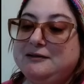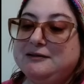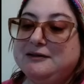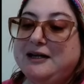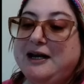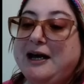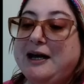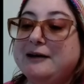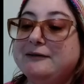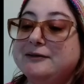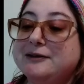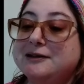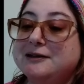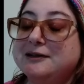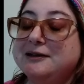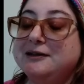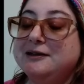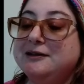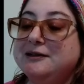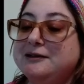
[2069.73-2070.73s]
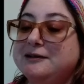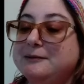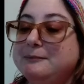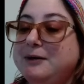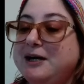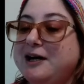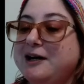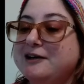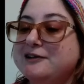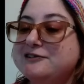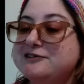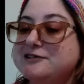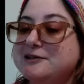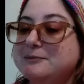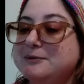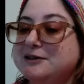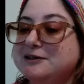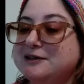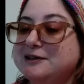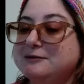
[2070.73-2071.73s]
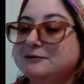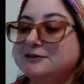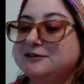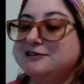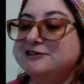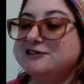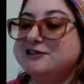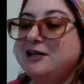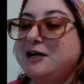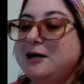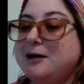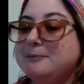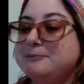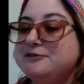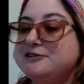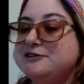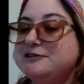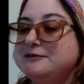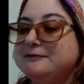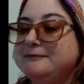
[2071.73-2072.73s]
having the best. I mean, like with these cups